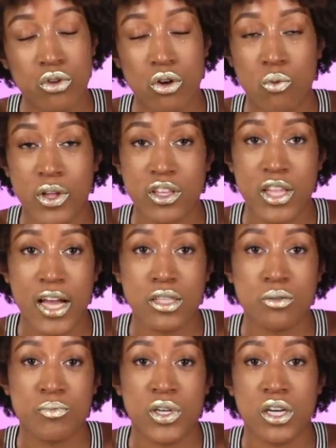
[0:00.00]
you know, whether
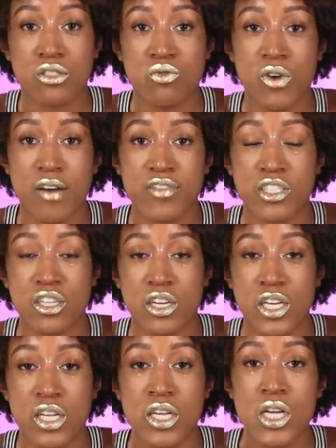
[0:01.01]
that's because you have a
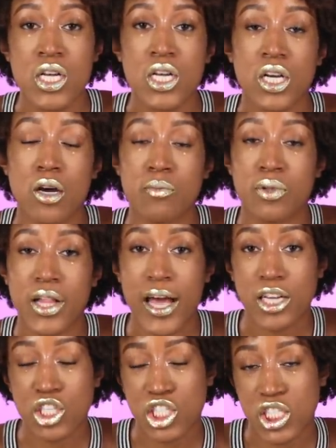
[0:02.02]
certain
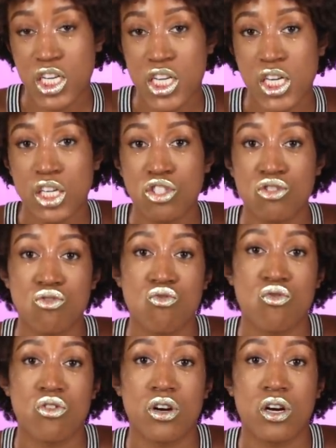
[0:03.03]
complexion
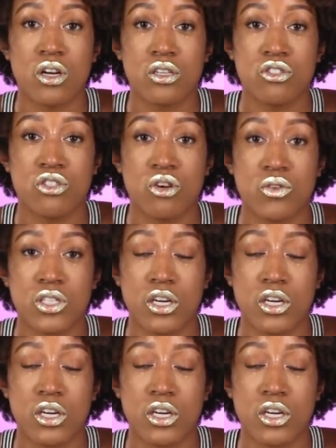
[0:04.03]
or, you know, a